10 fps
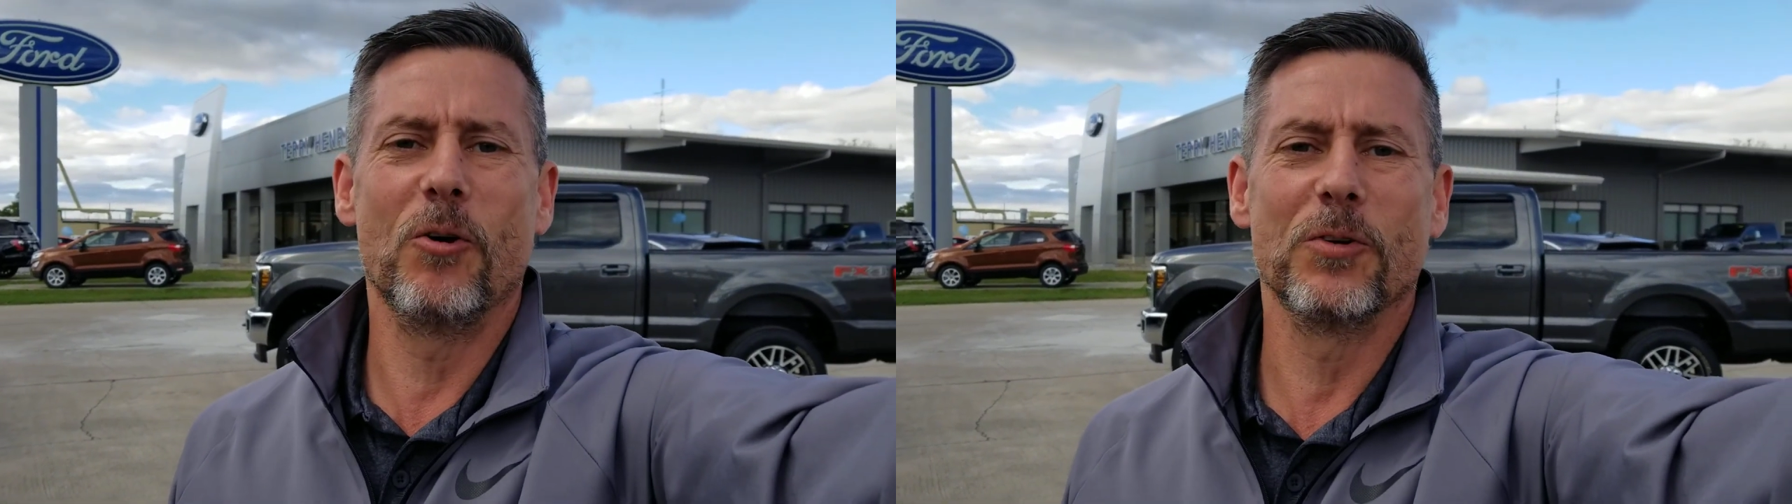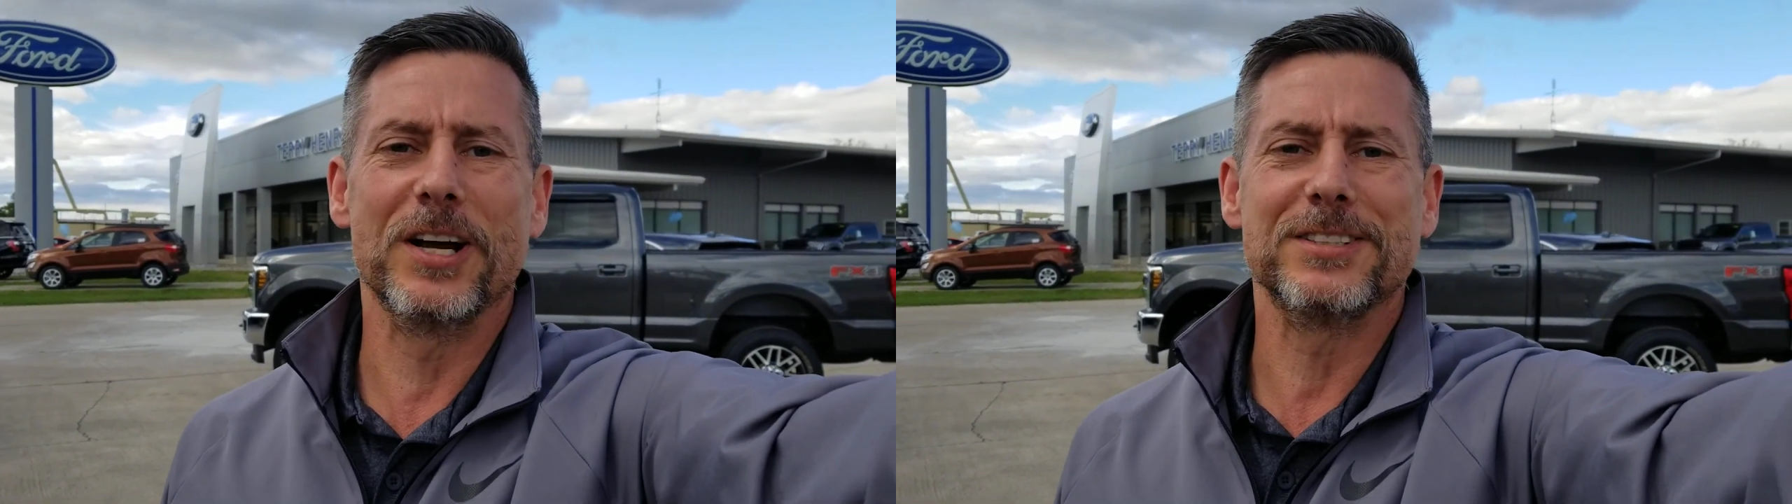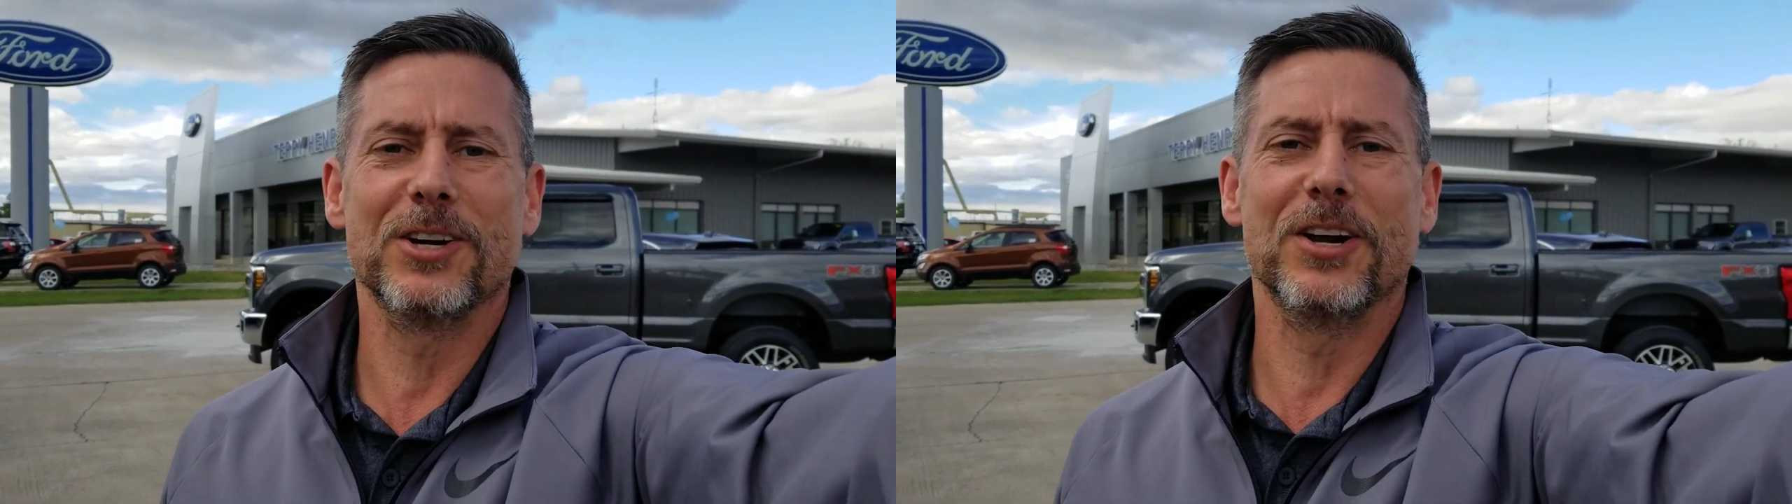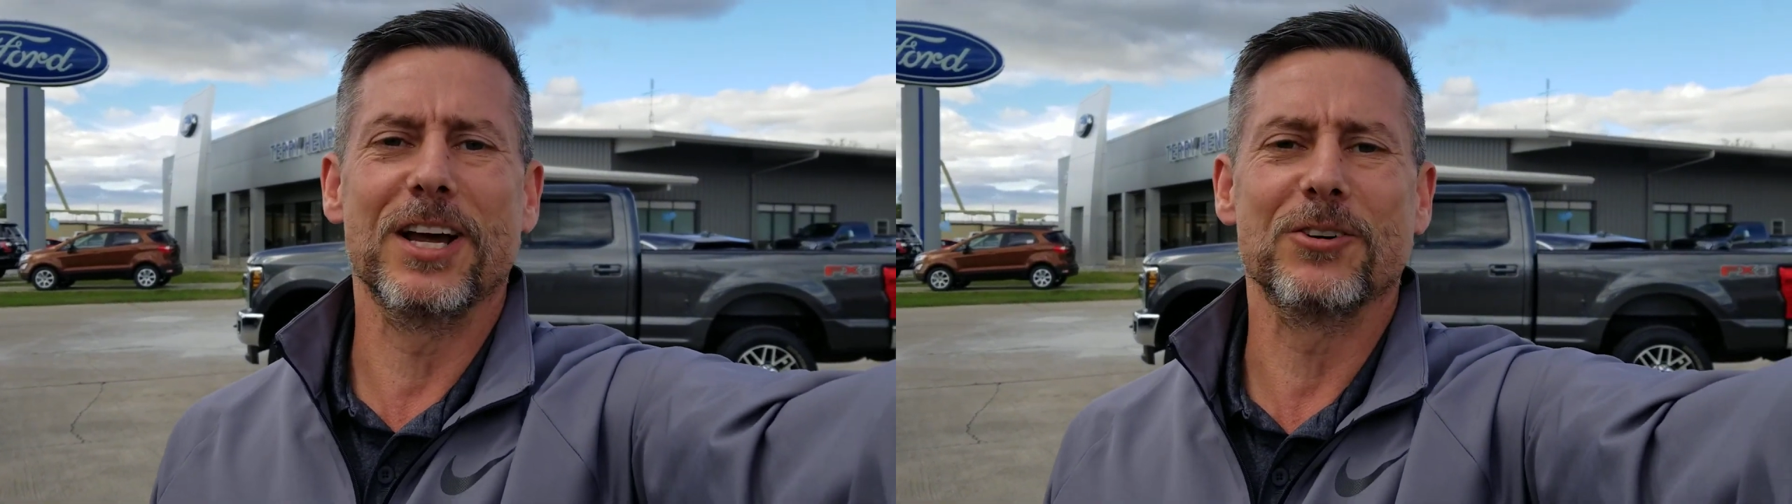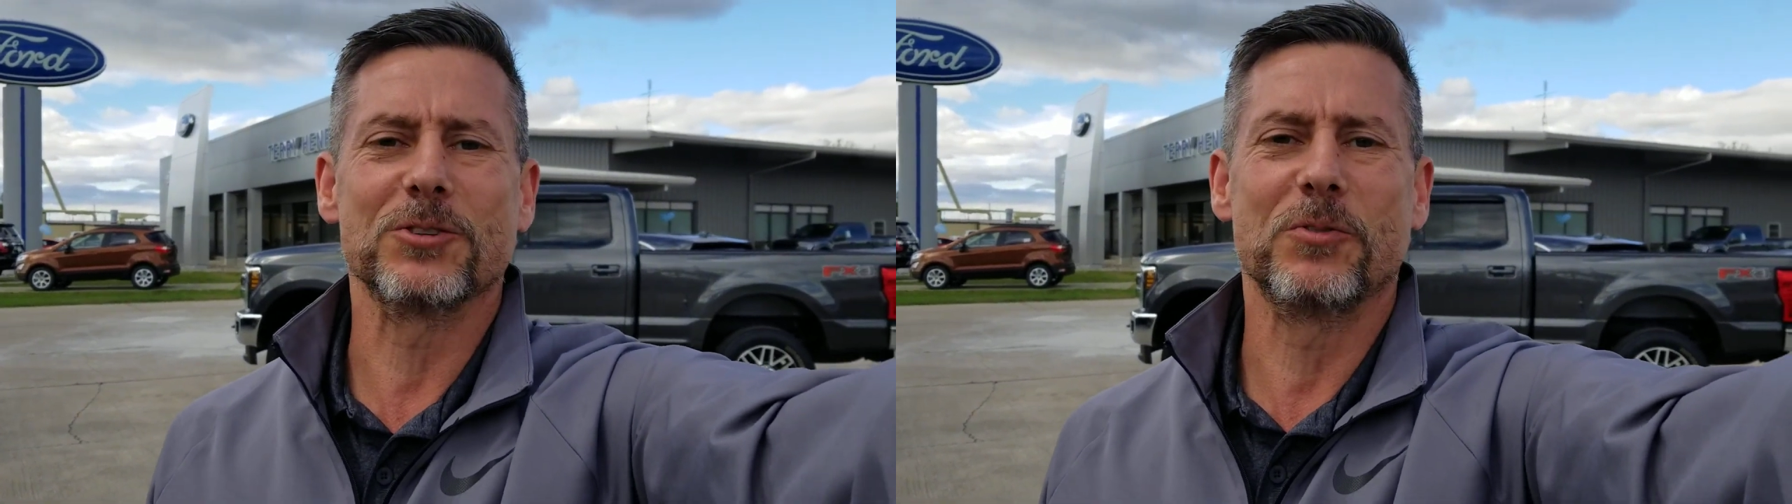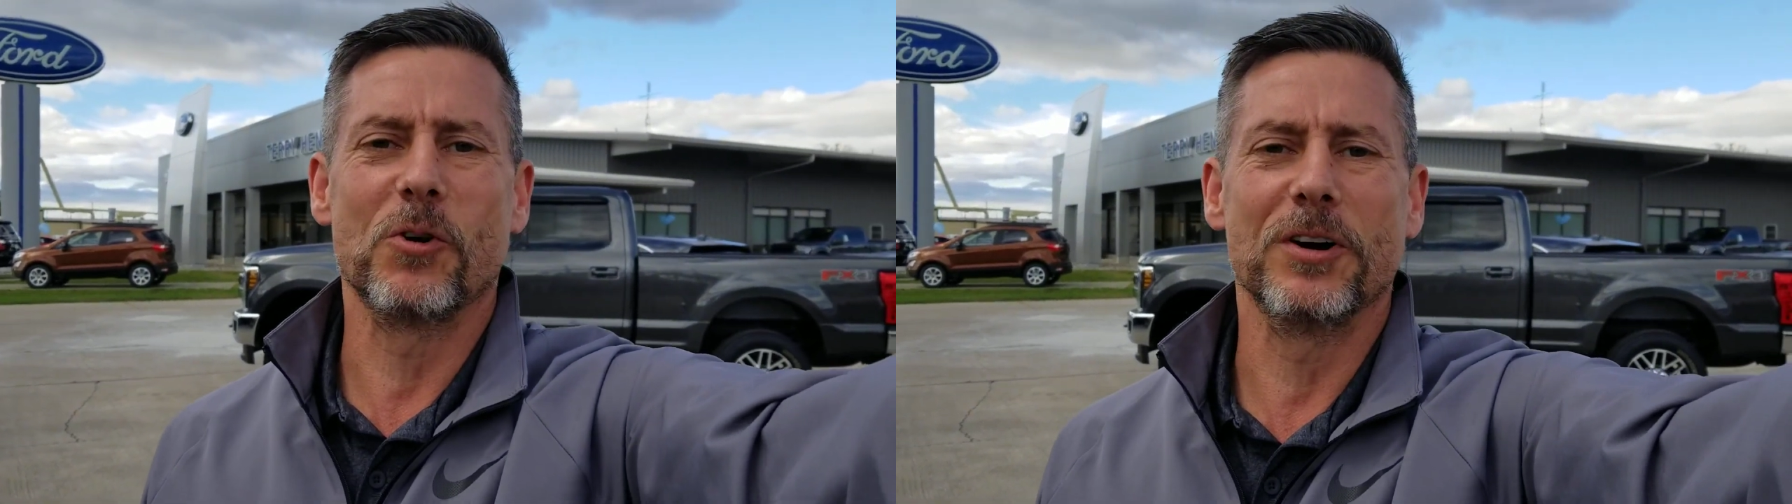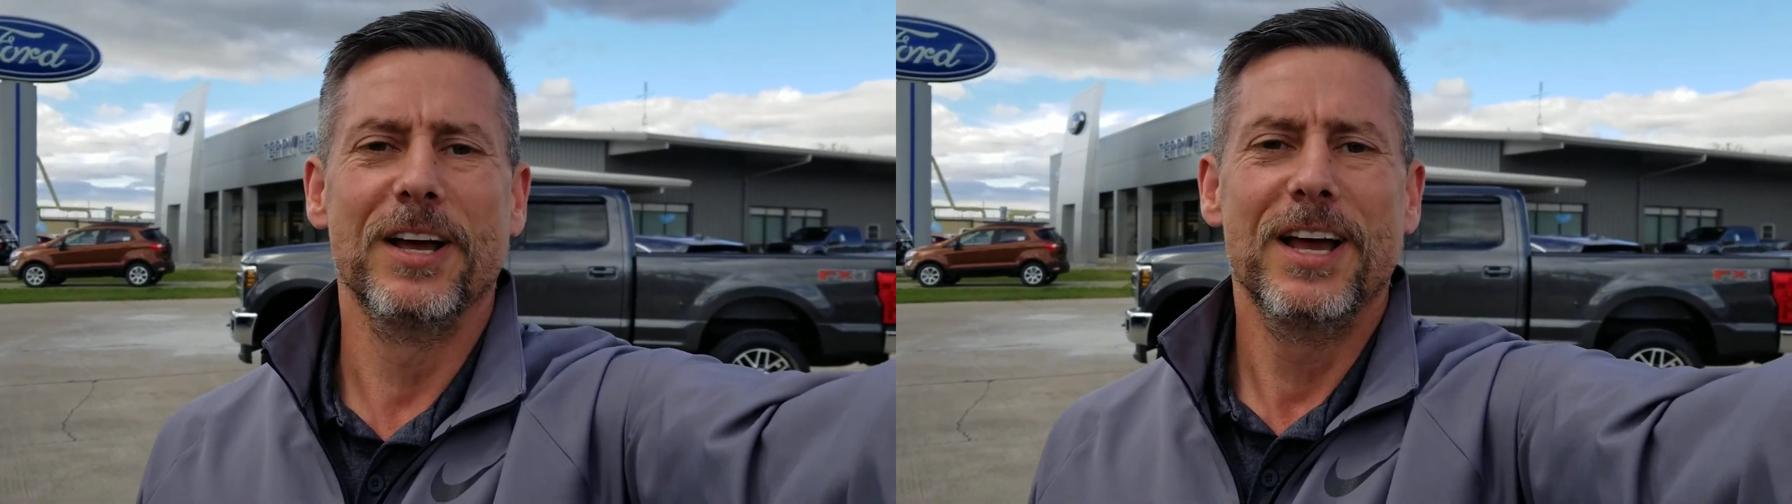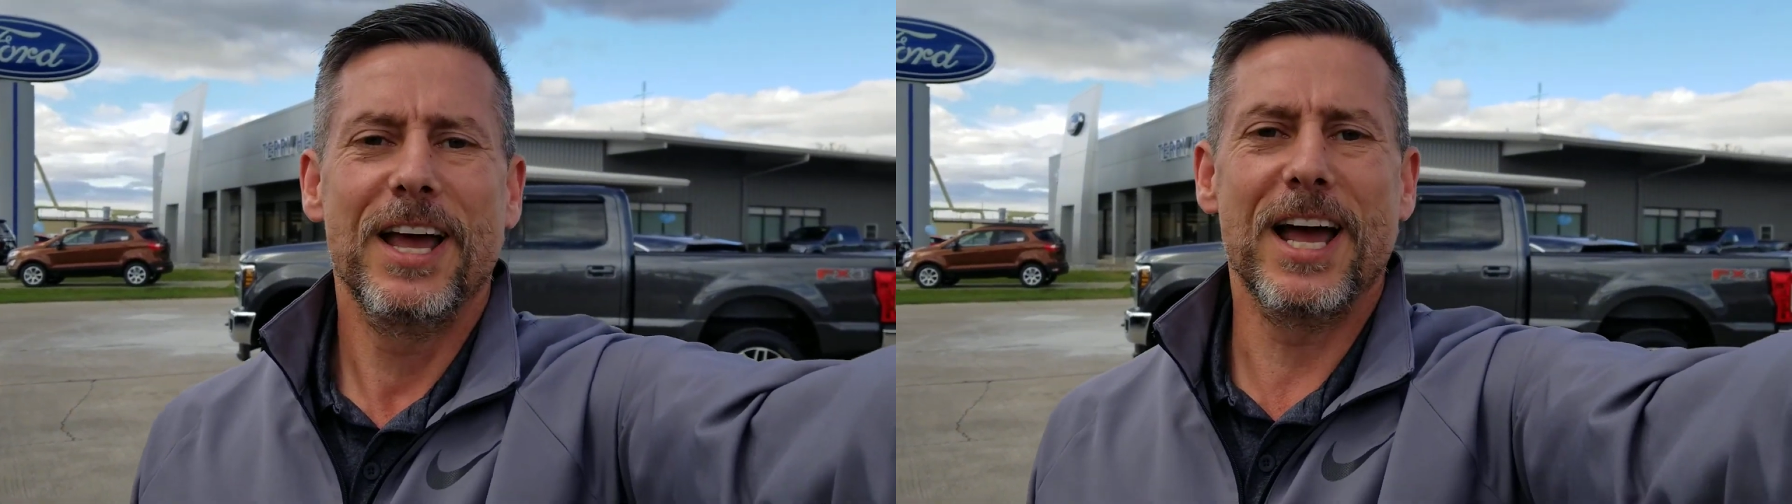over at Terry Henricks Ford.